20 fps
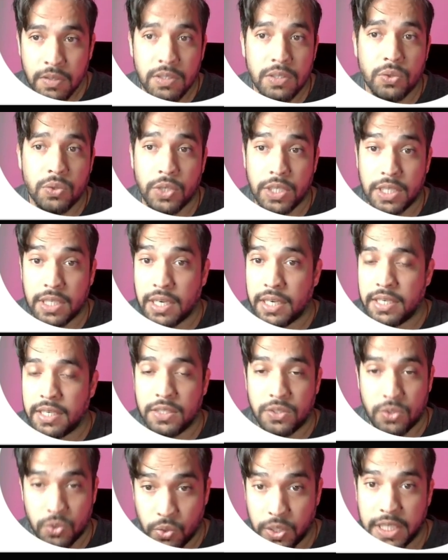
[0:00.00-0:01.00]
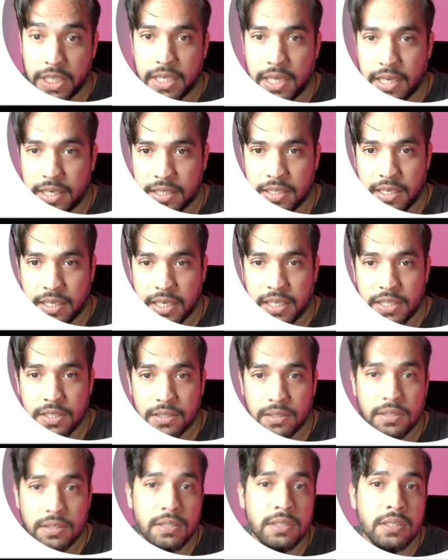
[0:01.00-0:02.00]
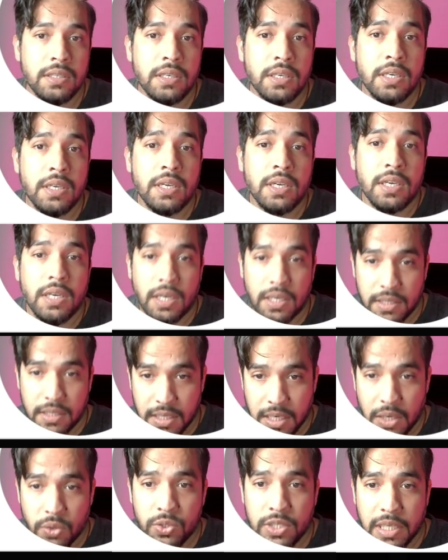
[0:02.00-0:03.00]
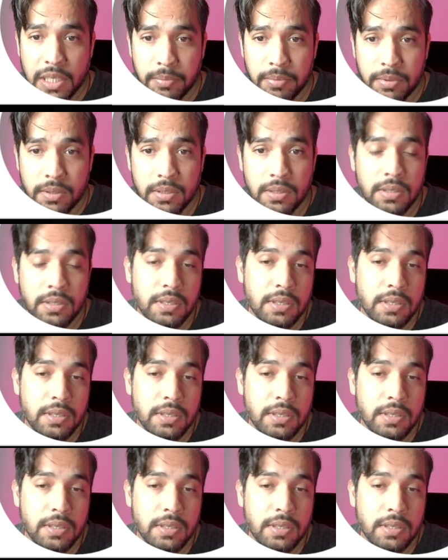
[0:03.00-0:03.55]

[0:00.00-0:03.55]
to redirect connections, the route table.